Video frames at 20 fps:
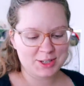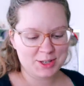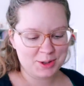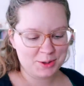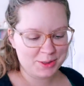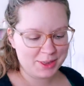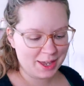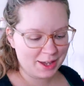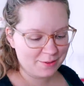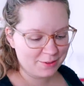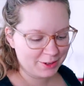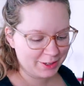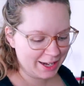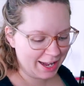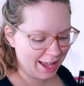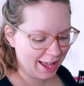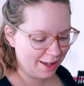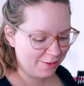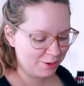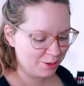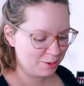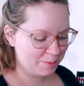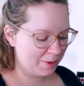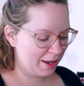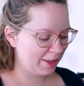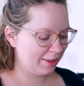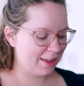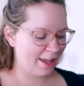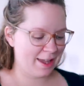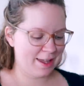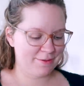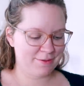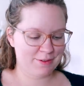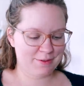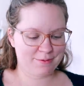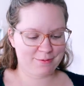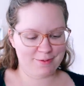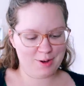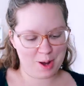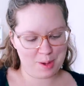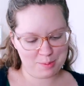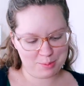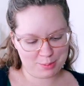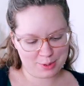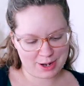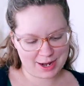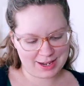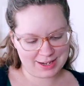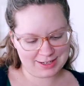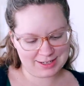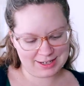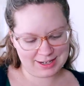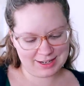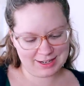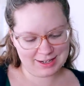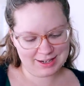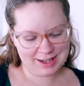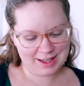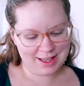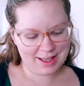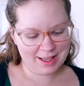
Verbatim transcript: So thankful to have you in my life from Brandy.